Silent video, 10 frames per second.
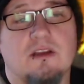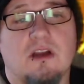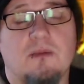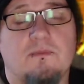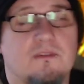
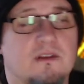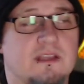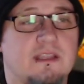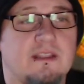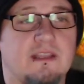
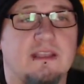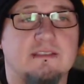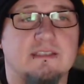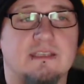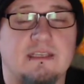hopefully
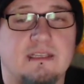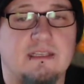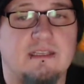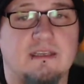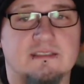there's
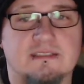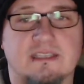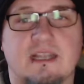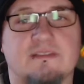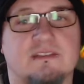
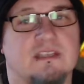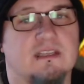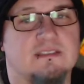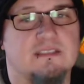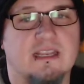another
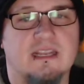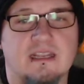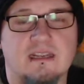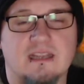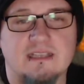
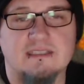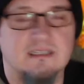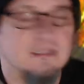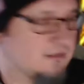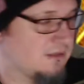second-hand laser